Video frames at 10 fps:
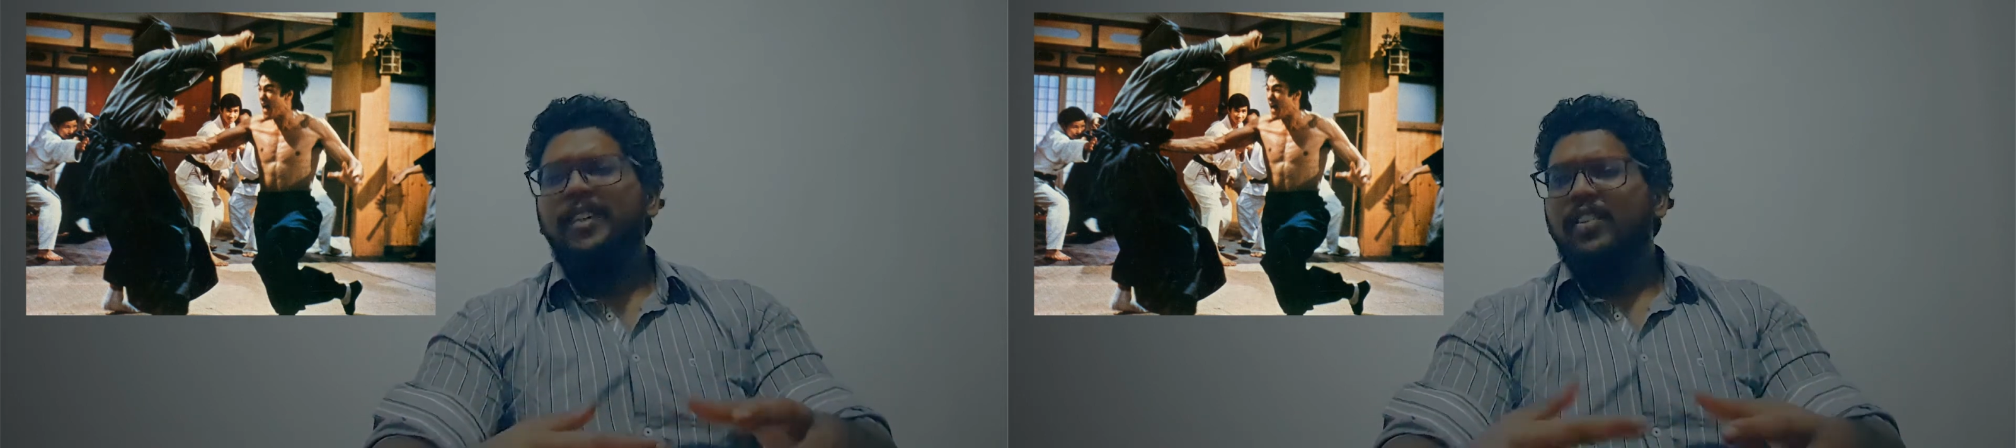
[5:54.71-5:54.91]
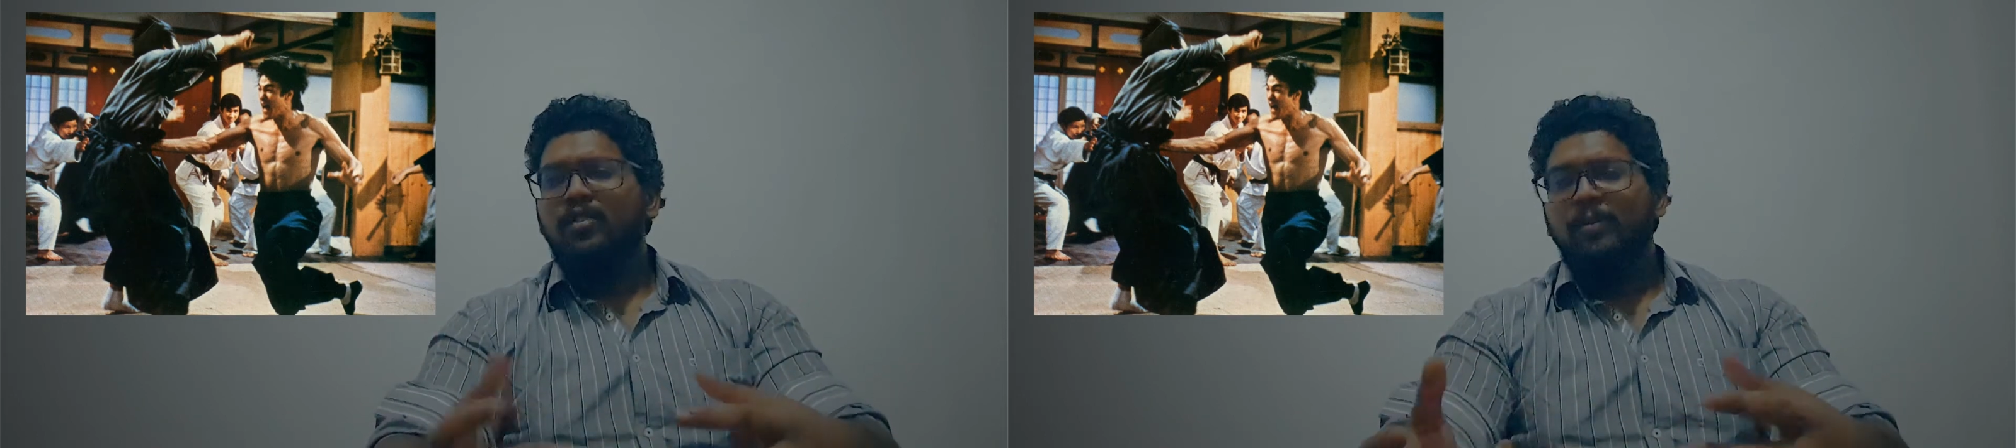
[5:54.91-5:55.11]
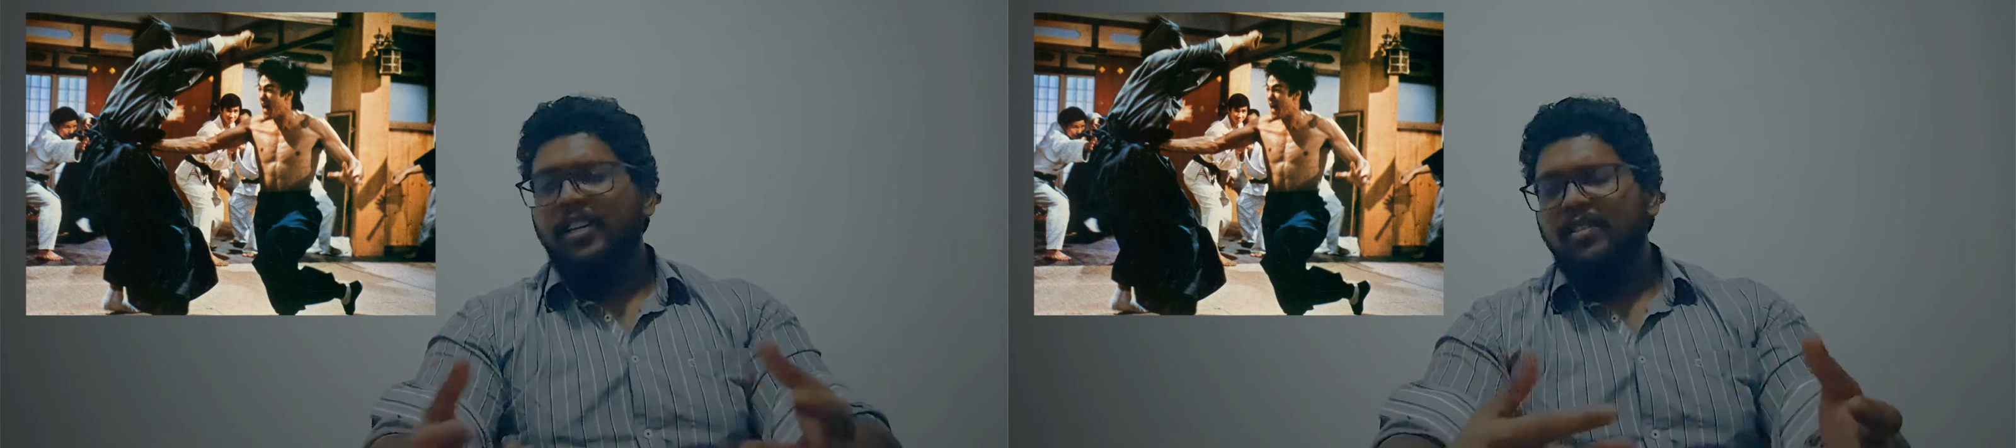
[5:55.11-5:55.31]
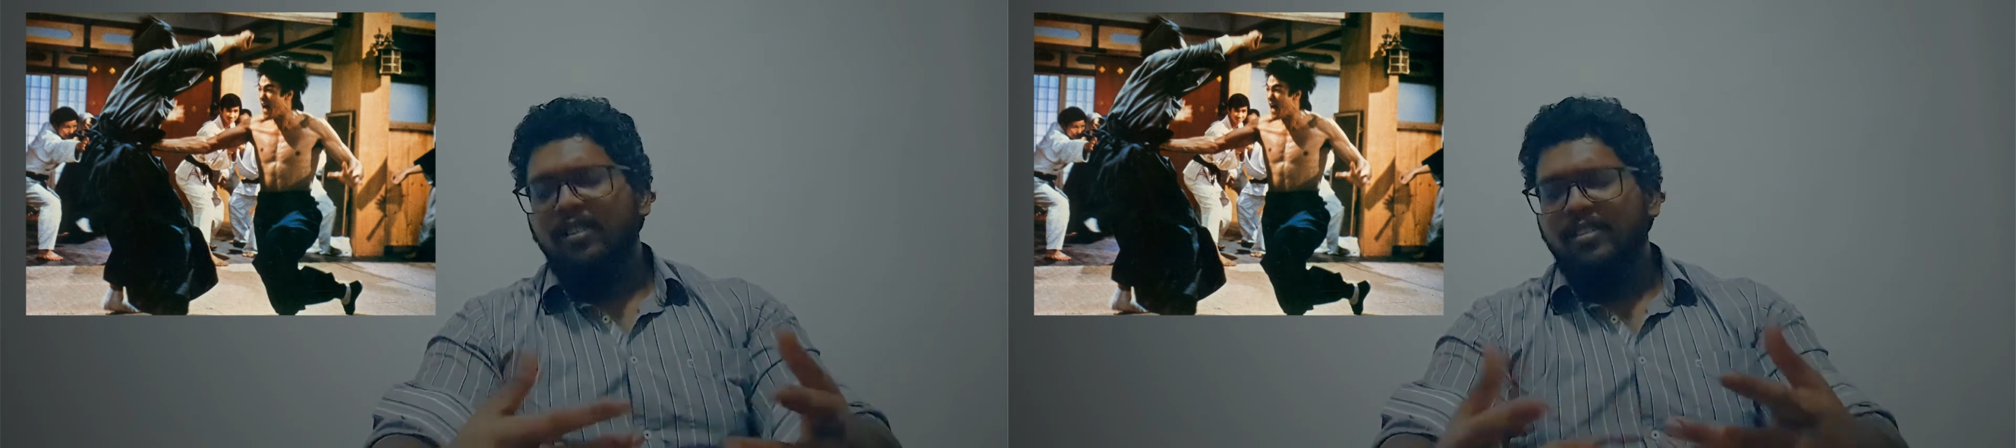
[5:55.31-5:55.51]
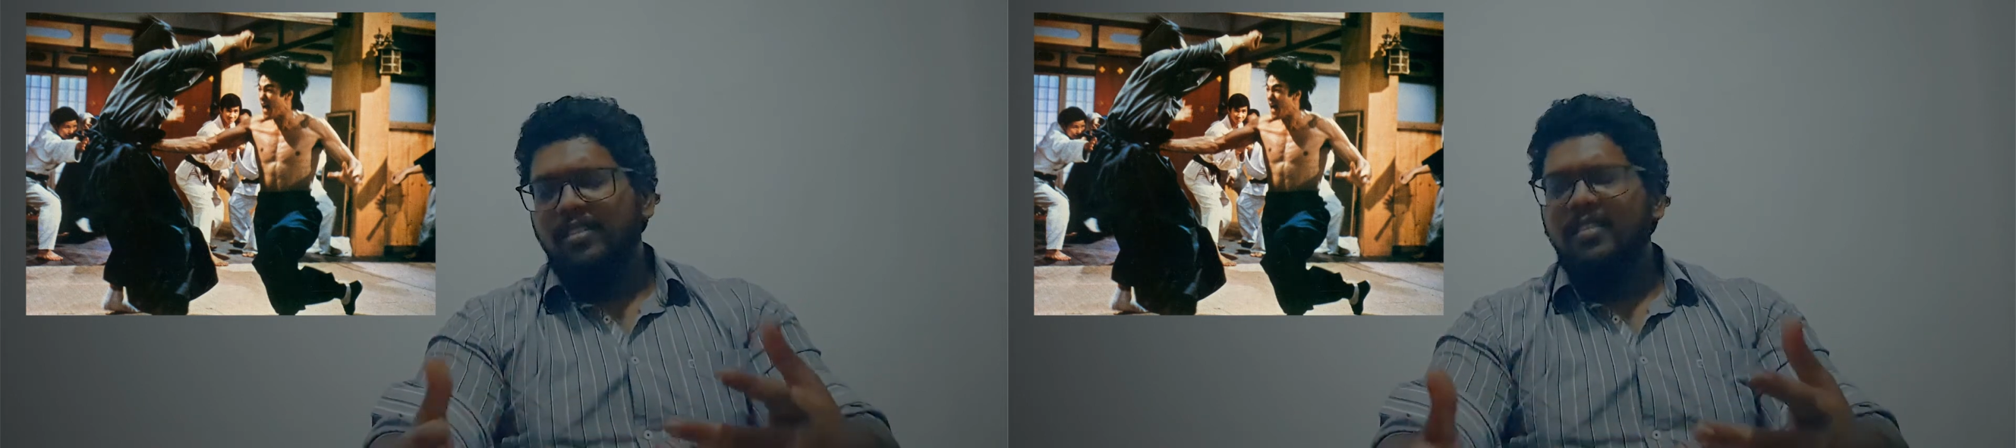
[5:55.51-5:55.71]
there are so many
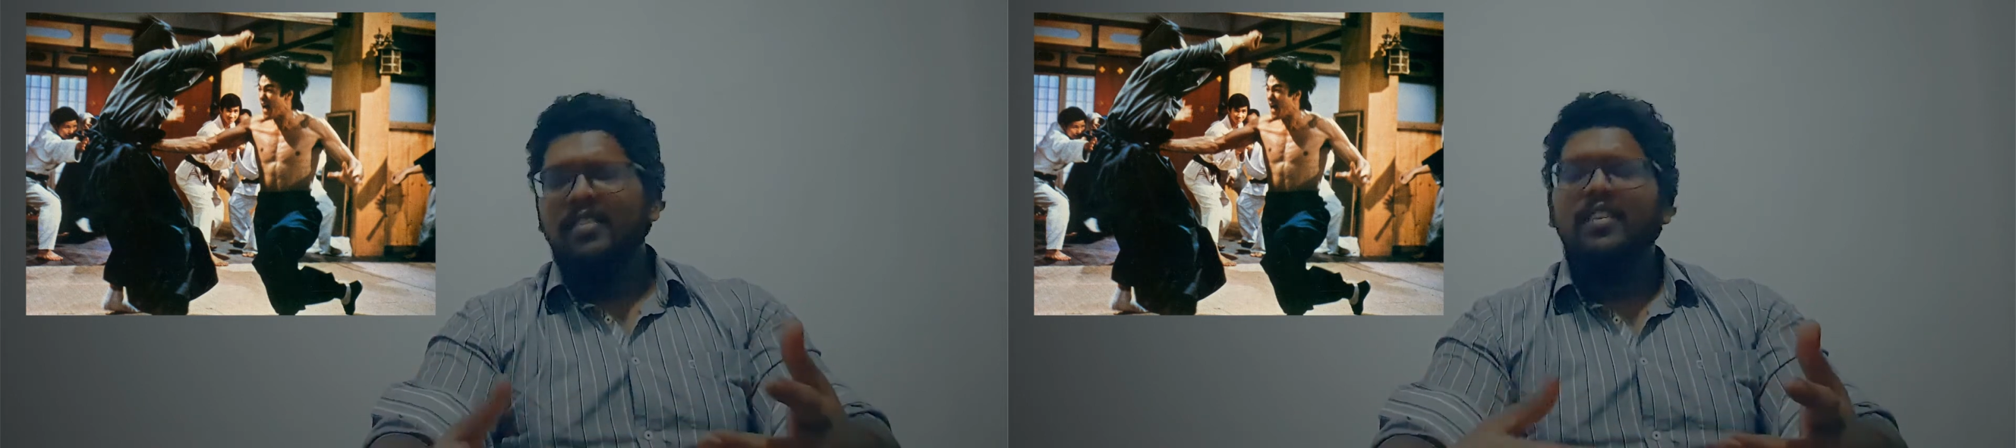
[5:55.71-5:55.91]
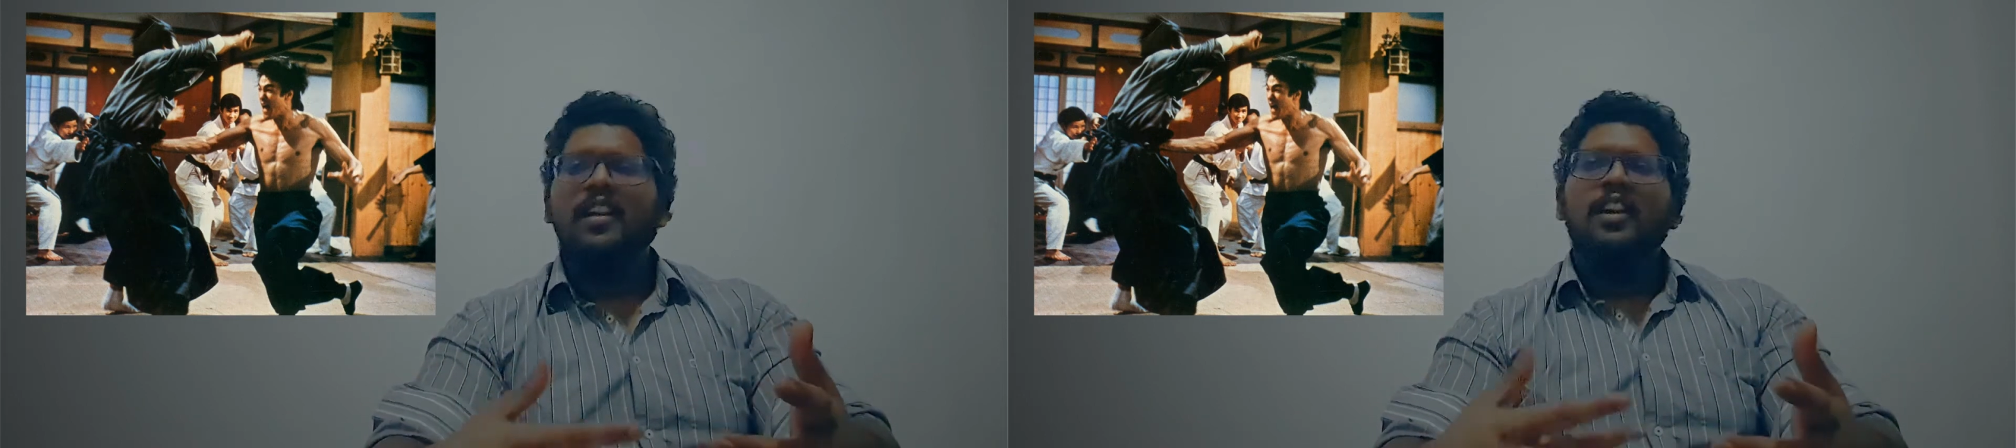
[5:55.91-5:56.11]
sources.